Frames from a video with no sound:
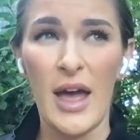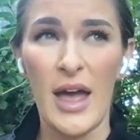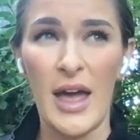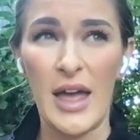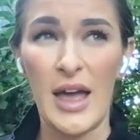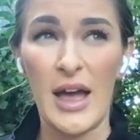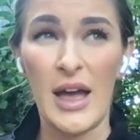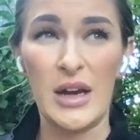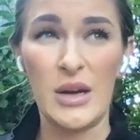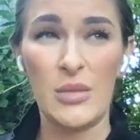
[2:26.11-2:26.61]

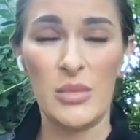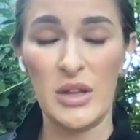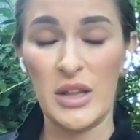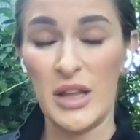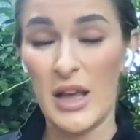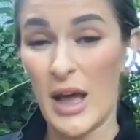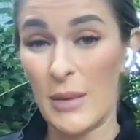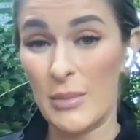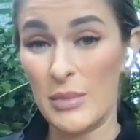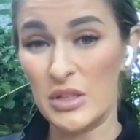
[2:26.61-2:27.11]
And I'm really
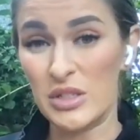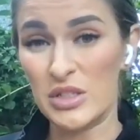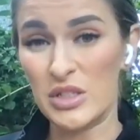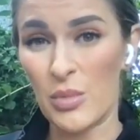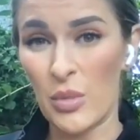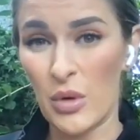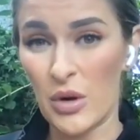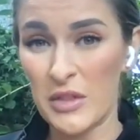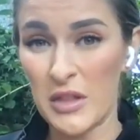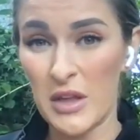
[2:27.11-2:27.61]
happy to
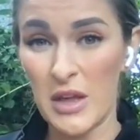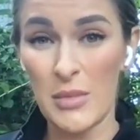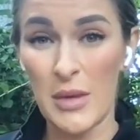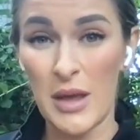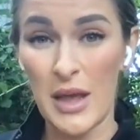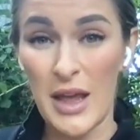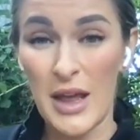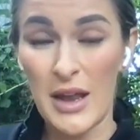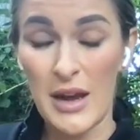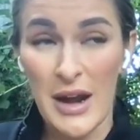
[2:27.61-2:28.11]
support them.
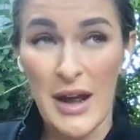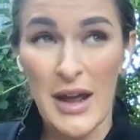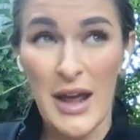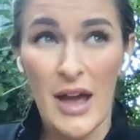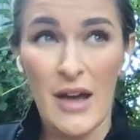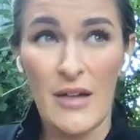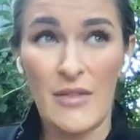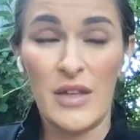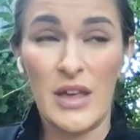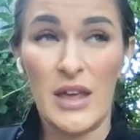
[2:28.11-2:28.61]
And I
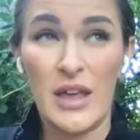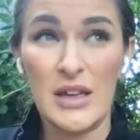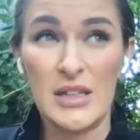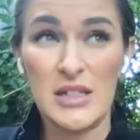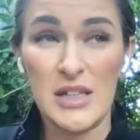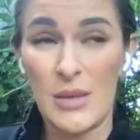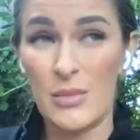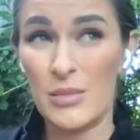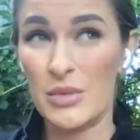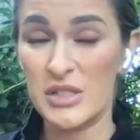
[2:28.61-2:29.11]
have a
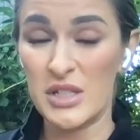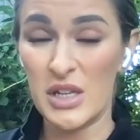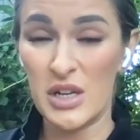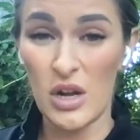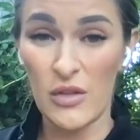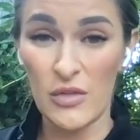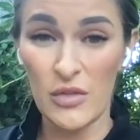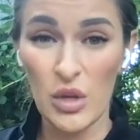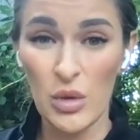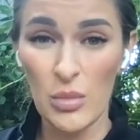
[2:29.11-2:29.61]
10%
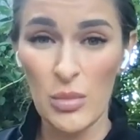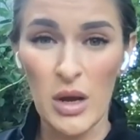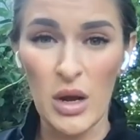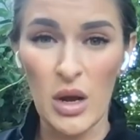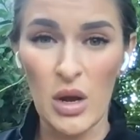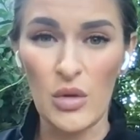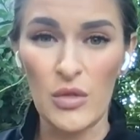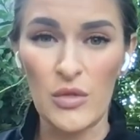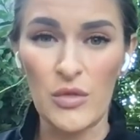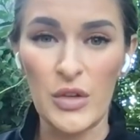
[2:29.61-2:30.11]
off coupon
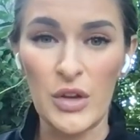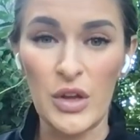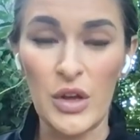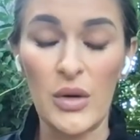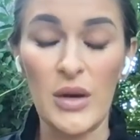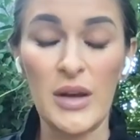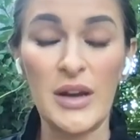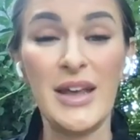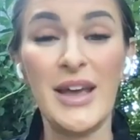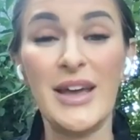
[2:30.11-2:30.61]
code for
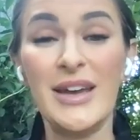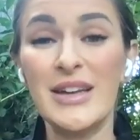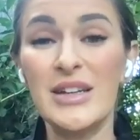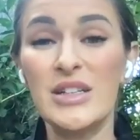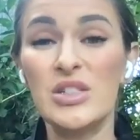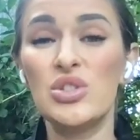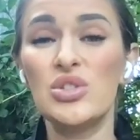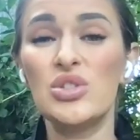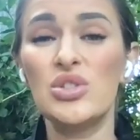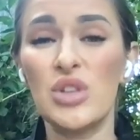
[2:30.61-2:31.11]
you. And again,
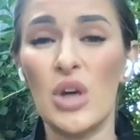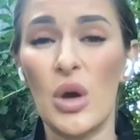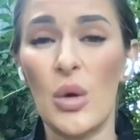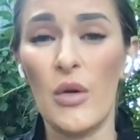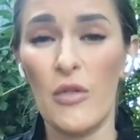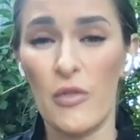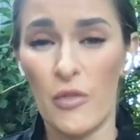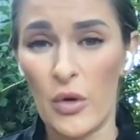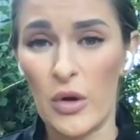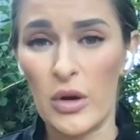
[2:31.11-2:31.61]
it's so
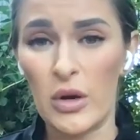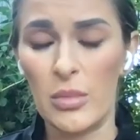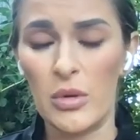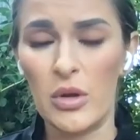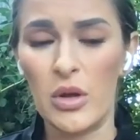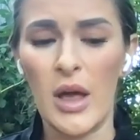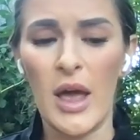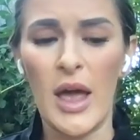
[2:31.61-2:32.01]
affordable.